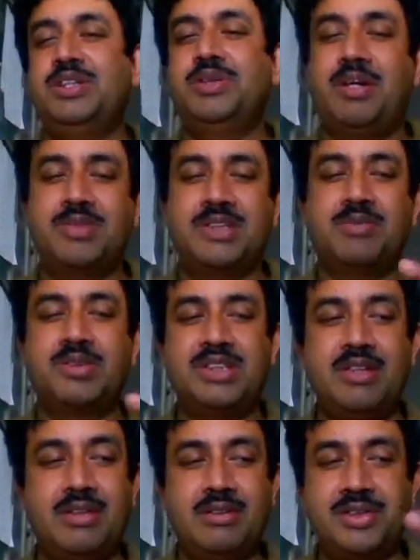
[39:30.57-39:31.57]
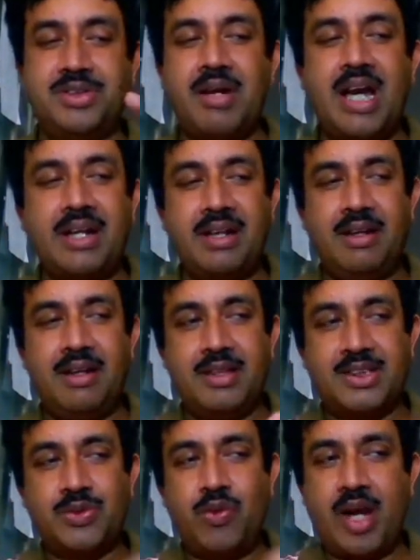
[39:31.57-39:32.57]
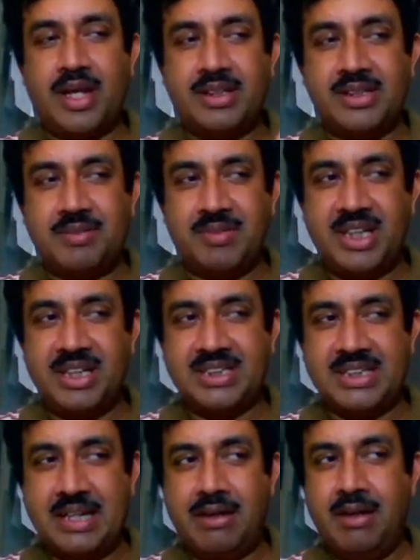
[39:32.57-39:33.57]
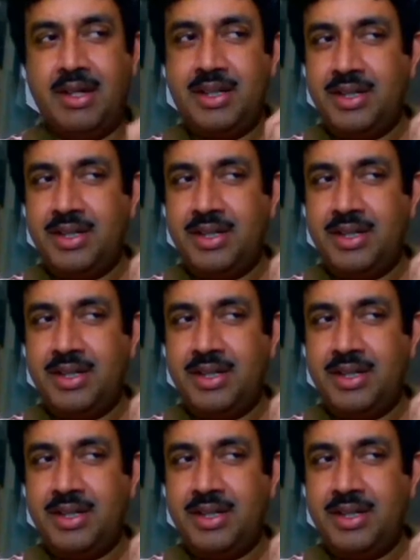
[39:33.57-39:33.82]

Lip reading: So suppose you have a triangle, a square, and something is there.